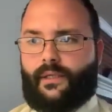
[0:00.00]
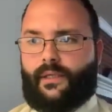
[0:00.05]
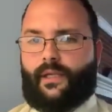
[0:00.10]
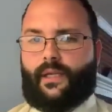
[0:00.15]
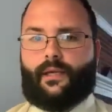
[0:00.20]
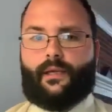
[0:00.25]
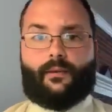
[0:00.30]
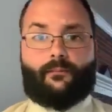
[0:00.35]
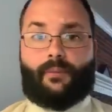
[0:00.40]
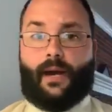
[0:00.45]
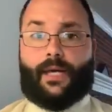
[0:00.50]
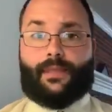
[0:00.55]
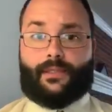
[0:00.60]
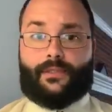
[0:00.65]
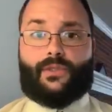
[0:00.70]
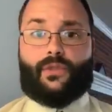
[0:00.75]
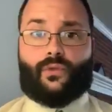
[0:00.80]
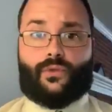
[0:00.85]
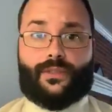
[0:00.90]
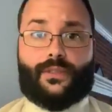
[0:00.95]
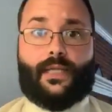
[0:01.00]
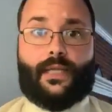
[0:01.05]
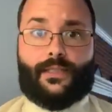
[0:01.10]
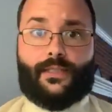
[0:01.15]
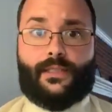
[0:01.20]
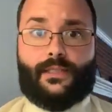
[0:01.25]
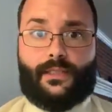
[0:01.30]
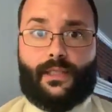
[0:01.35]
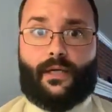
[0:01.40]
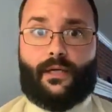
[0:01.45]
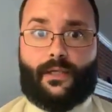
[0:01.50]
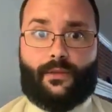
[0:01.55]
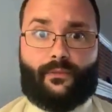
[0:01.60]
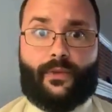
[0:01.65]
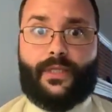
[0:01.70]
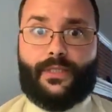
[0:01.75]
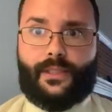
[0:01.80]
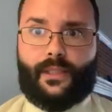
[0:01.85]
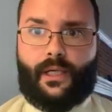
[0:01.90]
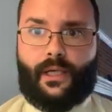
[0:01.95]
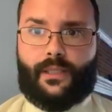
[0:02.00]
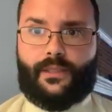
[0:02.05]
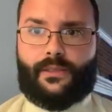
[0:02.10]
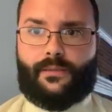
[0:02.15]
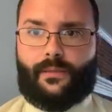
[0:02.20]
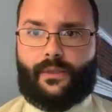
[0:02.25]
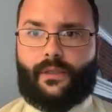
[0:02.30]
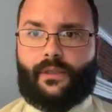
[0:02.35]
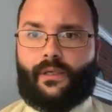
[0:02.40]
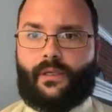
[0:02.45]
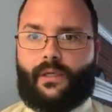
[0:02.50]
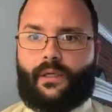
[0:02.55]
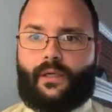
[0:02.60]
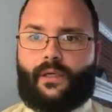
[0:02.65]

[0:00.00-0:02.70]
and combine the tools necessary to reach the customer.